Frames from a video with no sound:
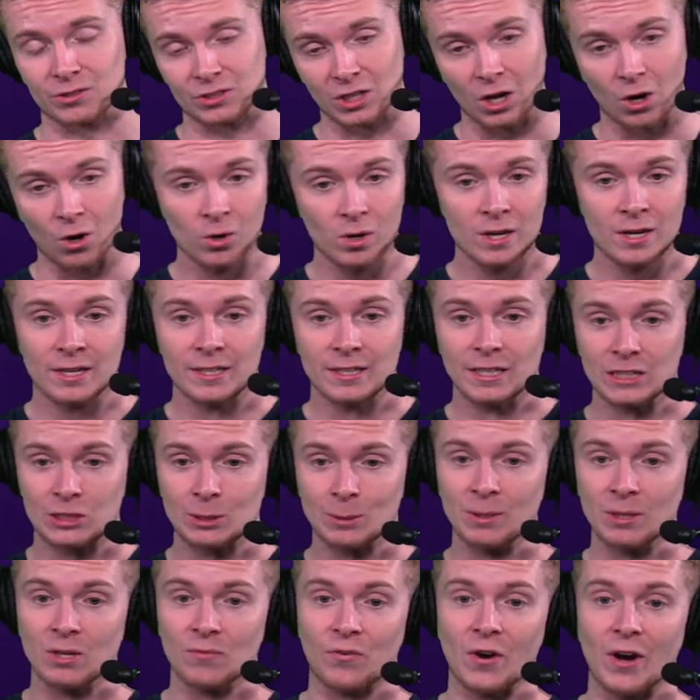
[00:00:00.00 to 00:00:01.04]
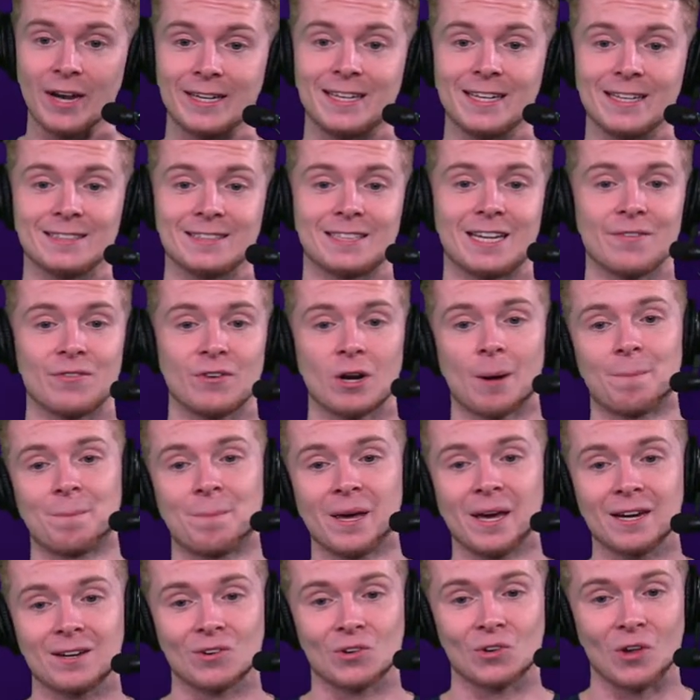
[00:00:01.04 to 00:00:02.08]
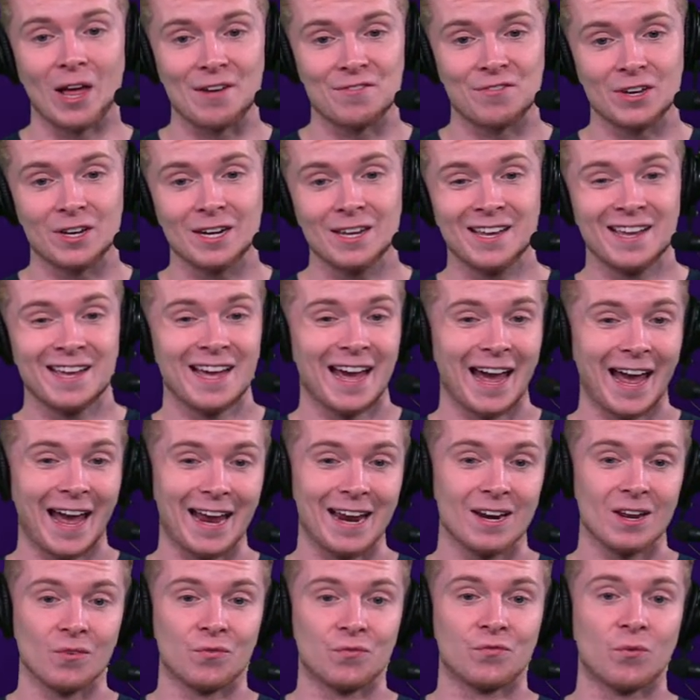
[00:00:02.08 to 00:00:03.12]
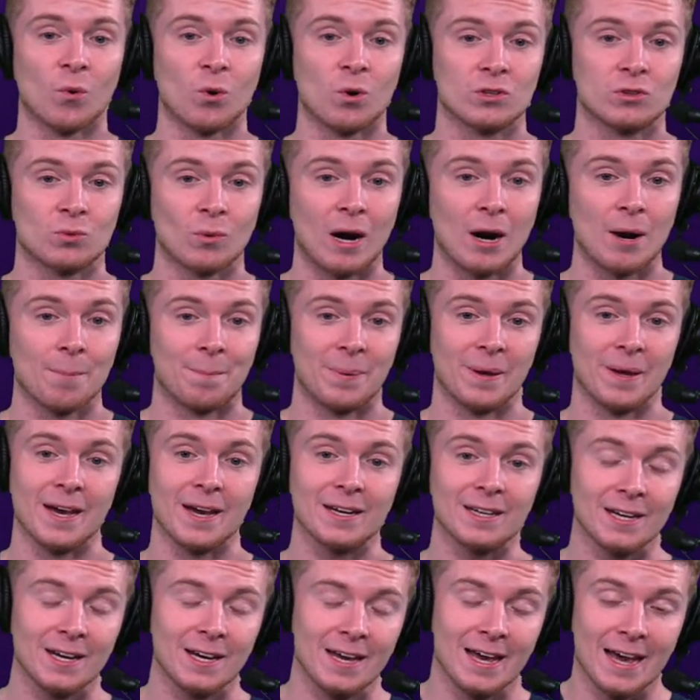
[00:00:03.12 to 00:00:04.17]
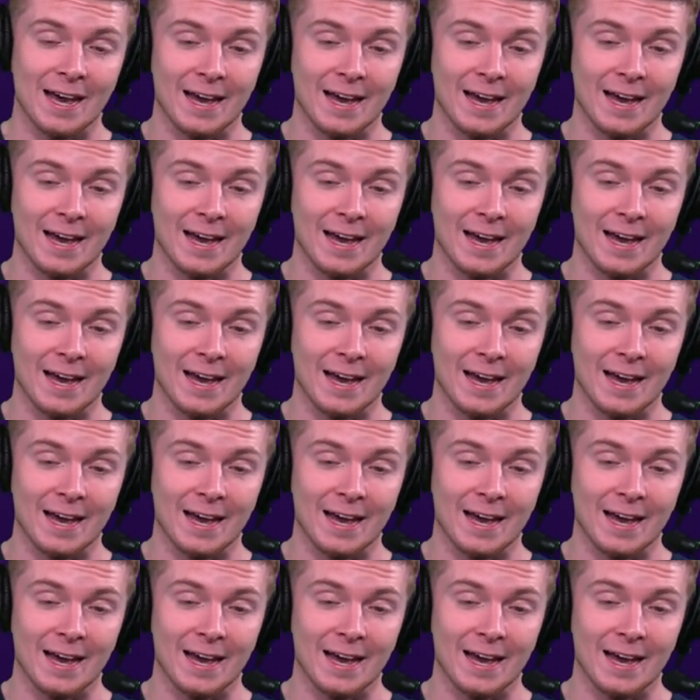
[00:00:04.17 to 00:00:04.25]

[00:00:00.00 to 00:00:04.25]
So this would be the Vikings giving up pick 11 and a fourth round pick